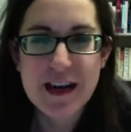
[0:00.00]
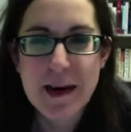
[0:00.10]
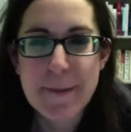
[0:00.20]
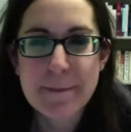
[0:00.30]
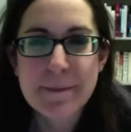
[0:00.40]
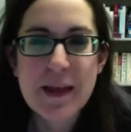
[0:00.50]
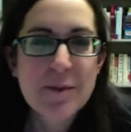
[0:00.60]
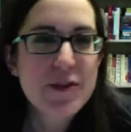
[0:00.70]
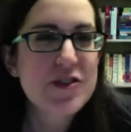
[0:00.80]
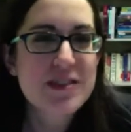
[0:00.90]
But
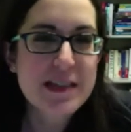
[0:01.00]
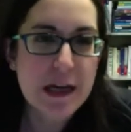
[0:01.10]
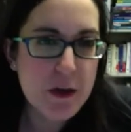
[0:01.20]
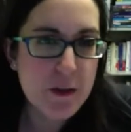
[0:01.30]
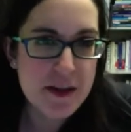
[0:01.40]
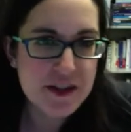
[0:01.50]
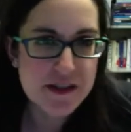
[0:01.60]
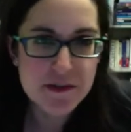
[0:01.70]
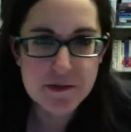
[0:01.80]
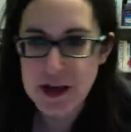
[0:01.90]
they're just study
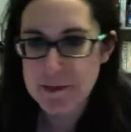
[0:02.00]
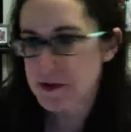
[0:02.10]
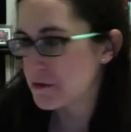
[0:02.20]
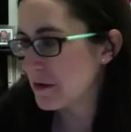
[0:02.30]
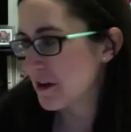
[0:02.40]
questions from chapter 3.